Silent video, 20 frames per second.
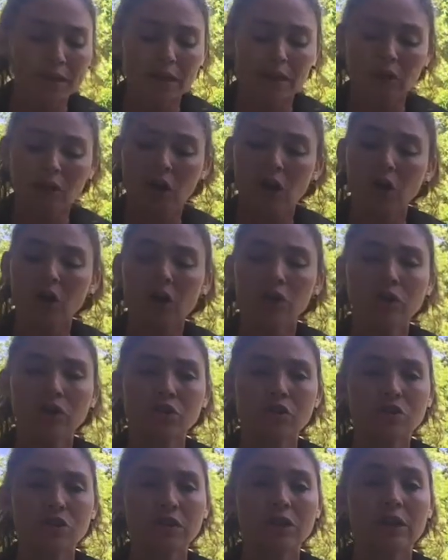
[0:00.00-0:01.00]
along her
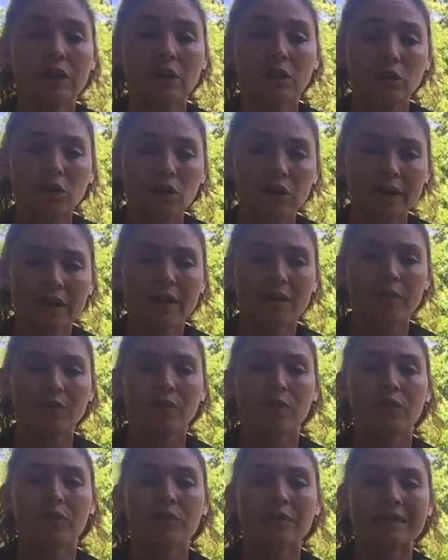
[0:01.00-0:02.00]
journey looking
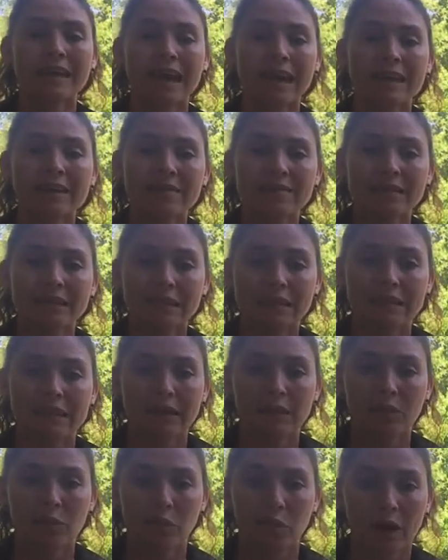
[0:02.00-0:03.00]
for nice,
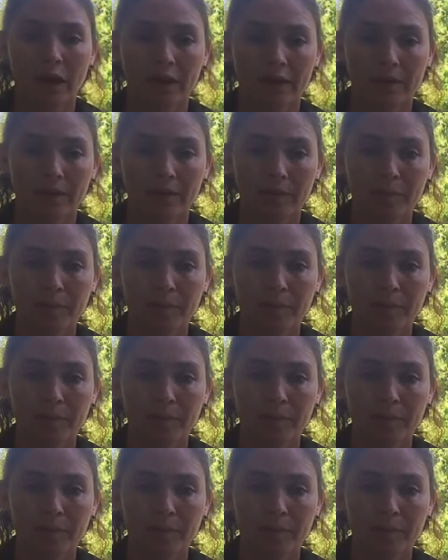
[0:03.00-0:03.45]
clean water.